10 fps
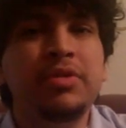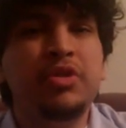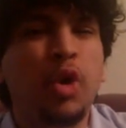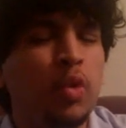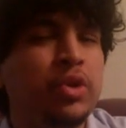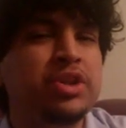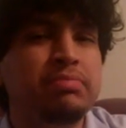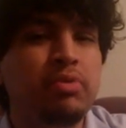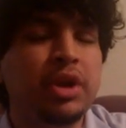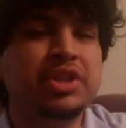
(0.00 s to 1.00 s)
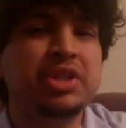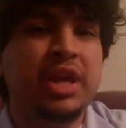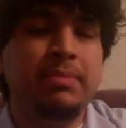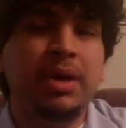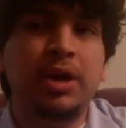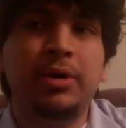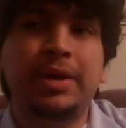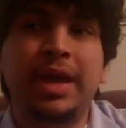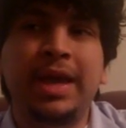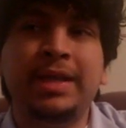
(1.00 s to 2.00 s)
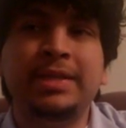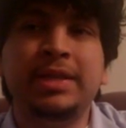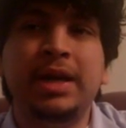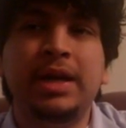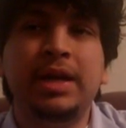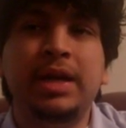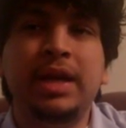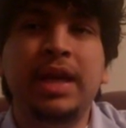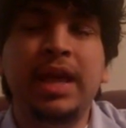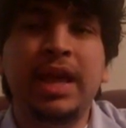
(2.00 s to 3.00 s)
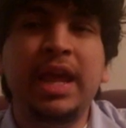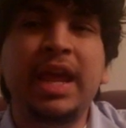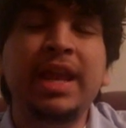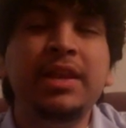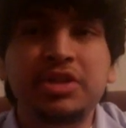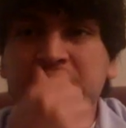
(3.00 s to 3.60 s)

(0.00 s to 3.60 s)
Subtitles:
the Orange Bricks came out, and it